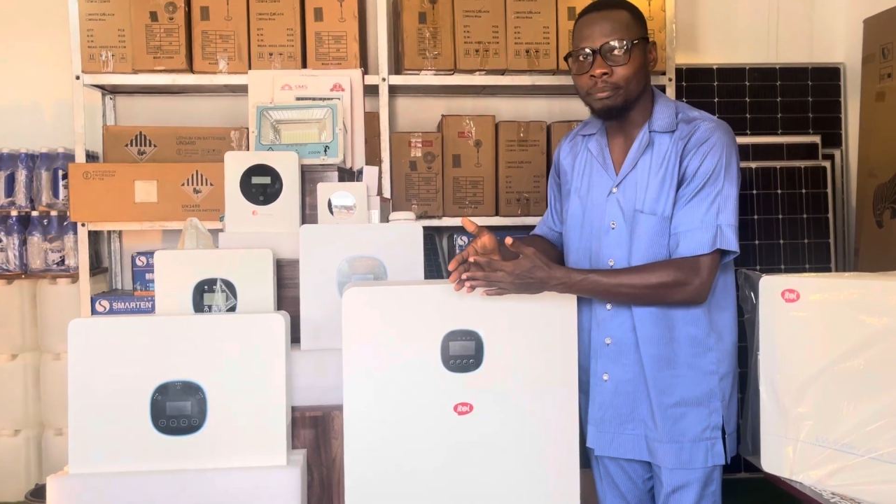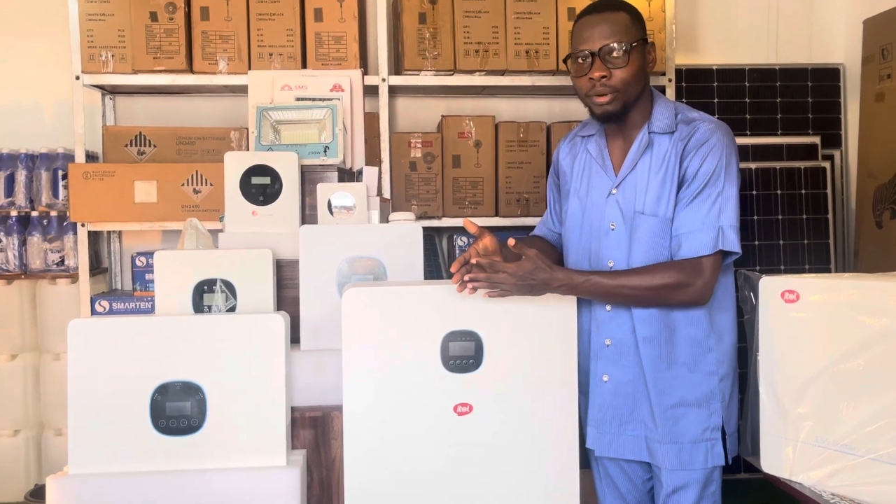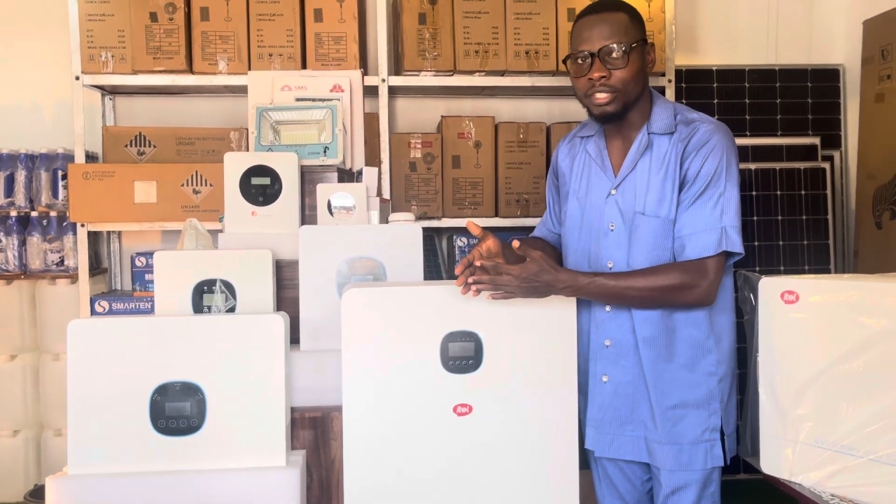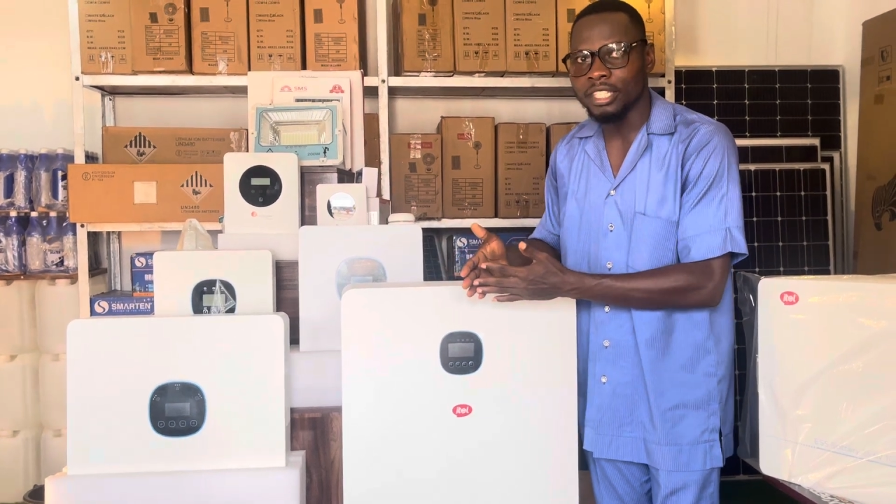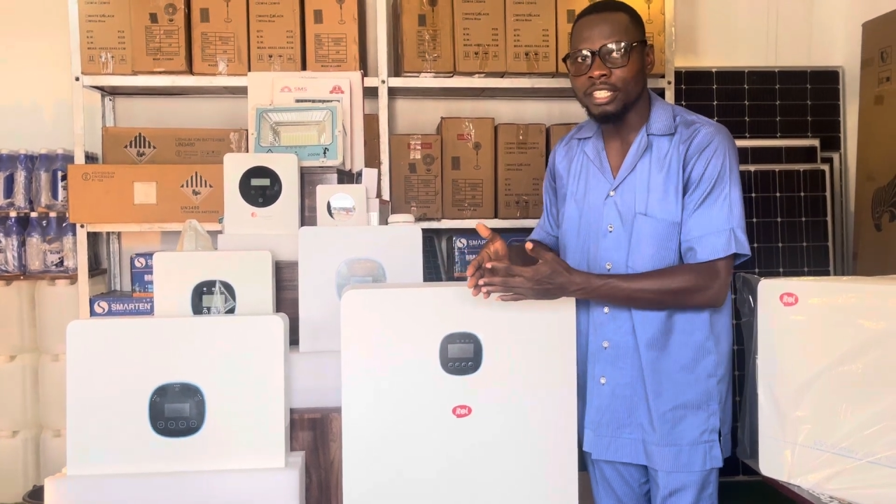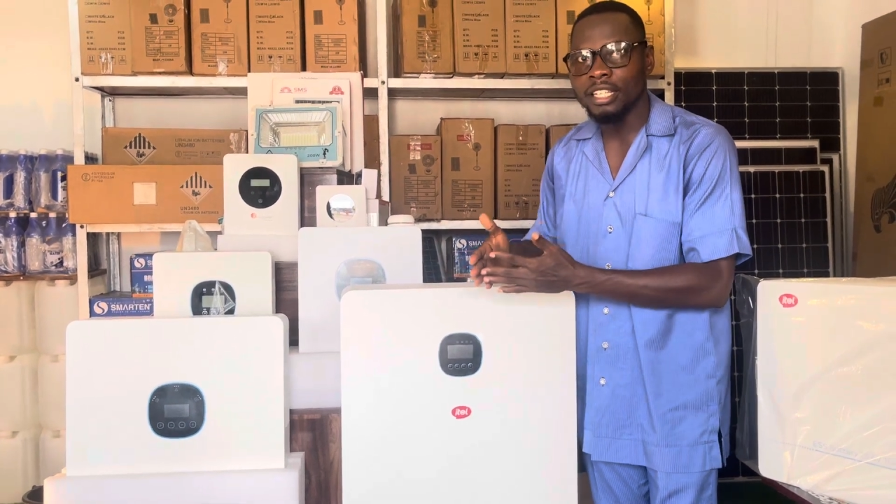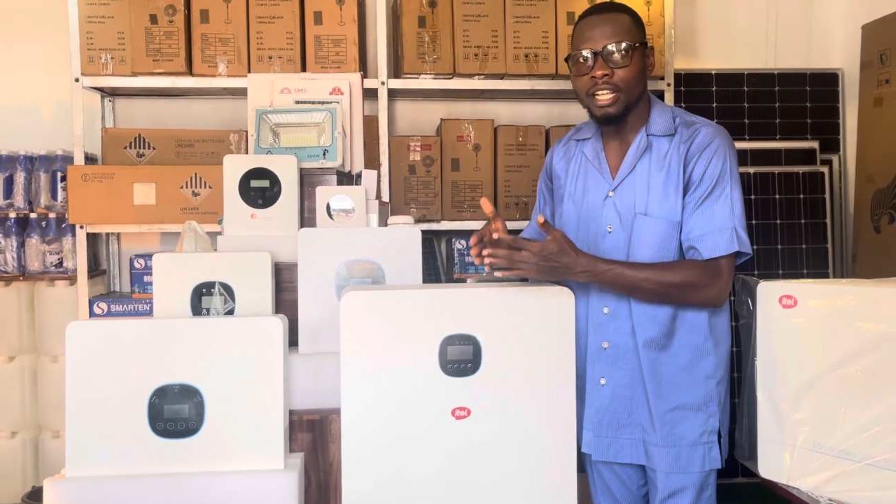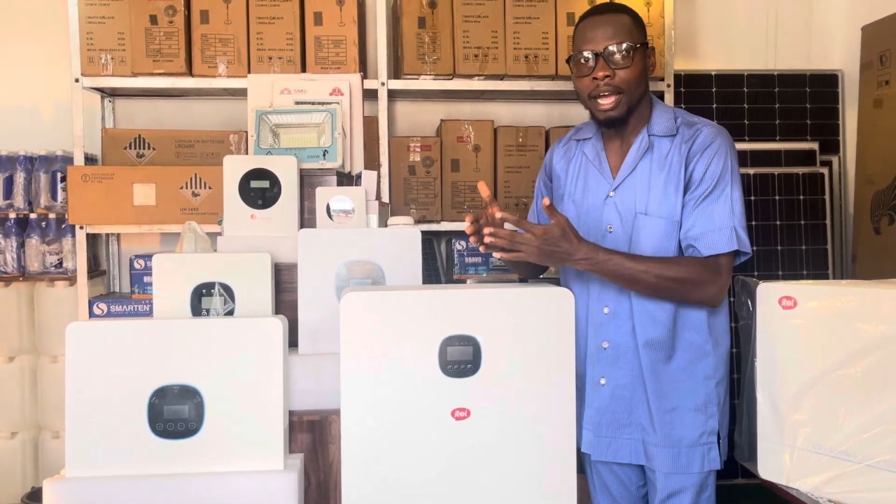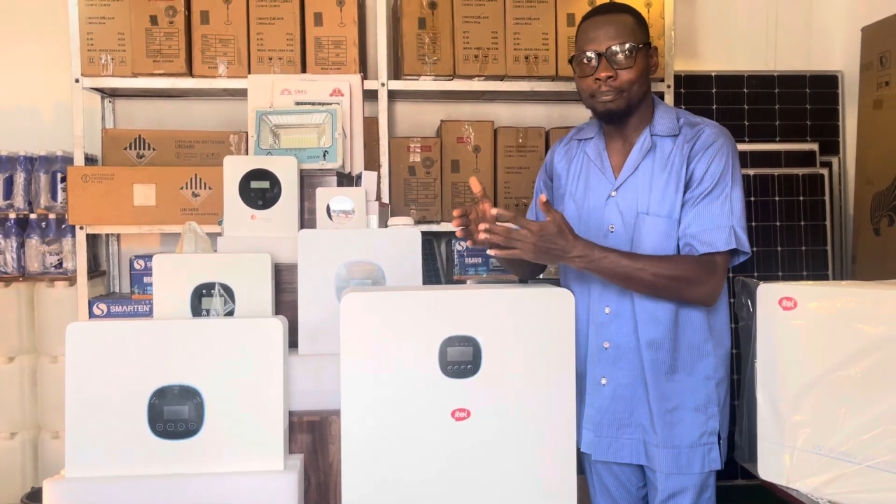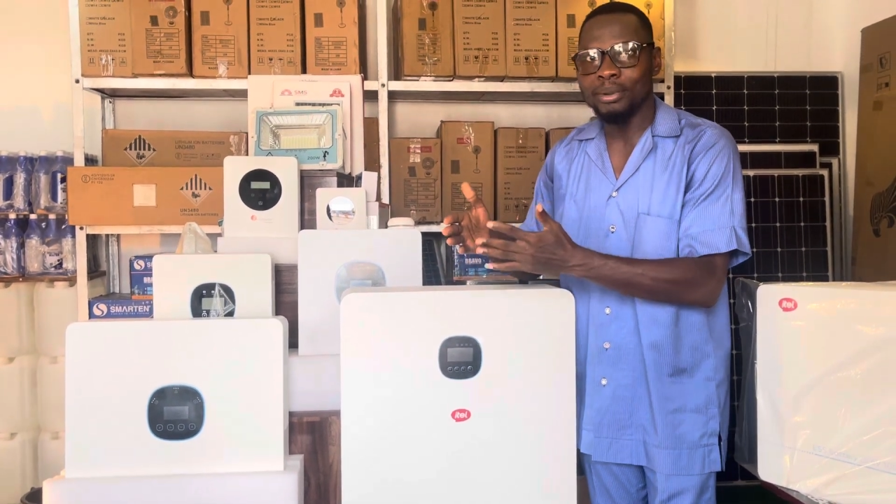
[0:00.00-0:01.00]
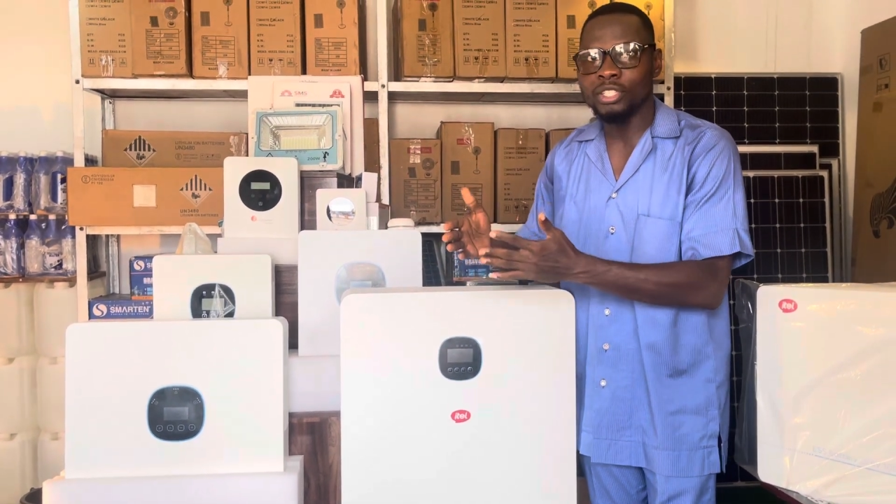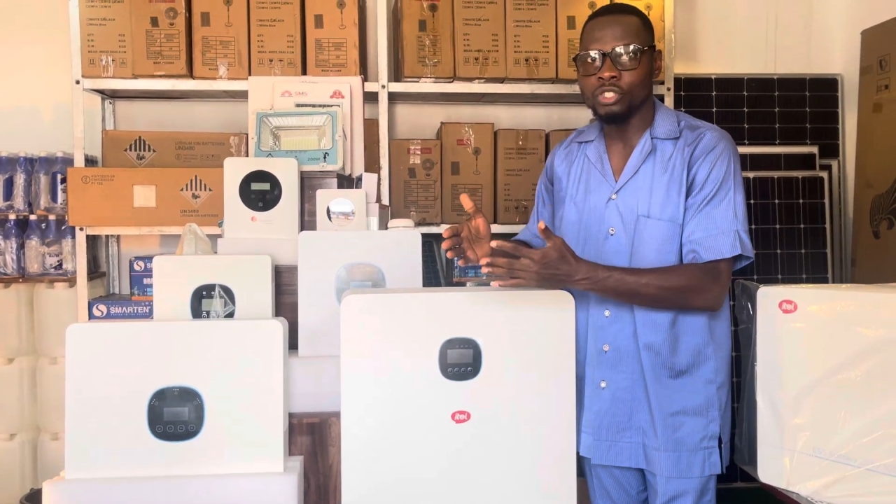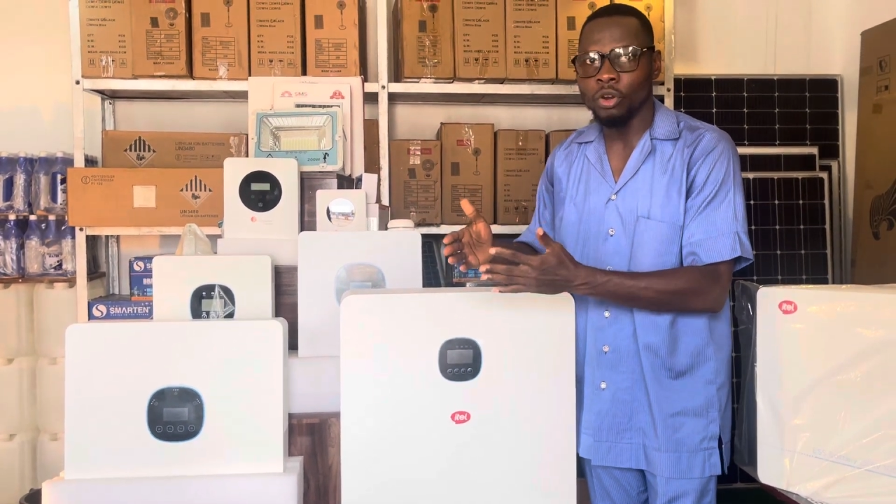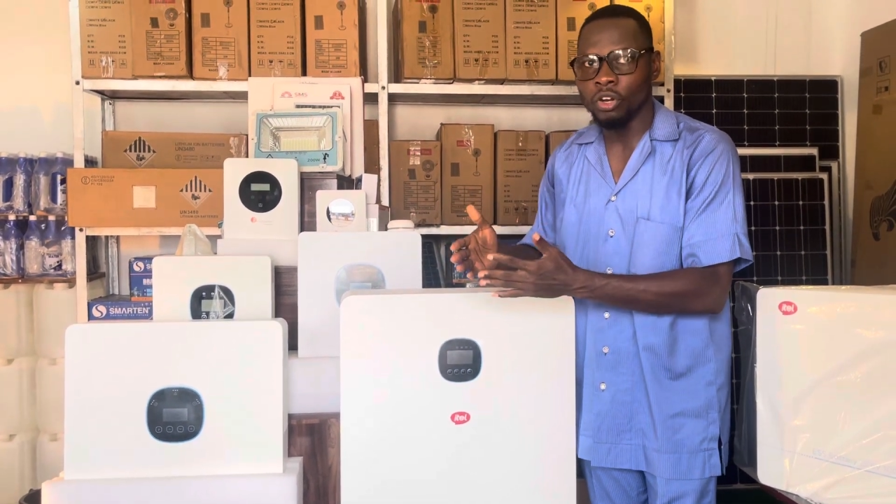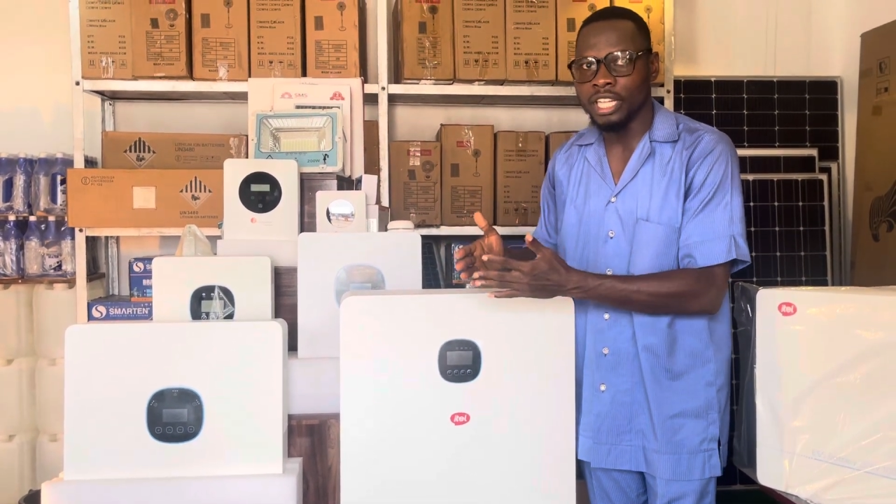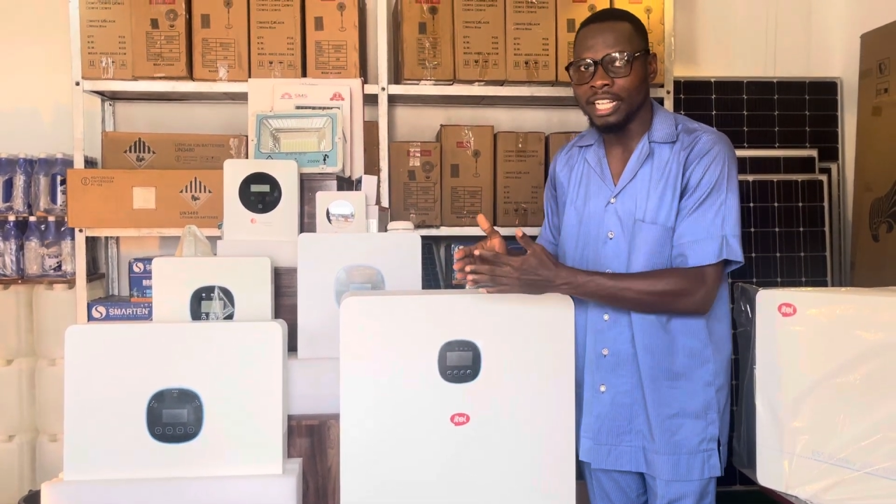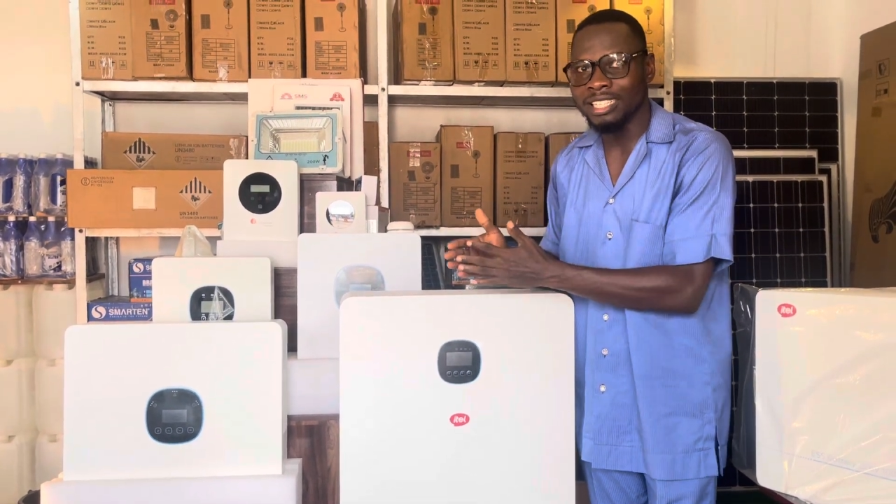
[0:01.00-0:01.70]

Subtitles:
button and place your order.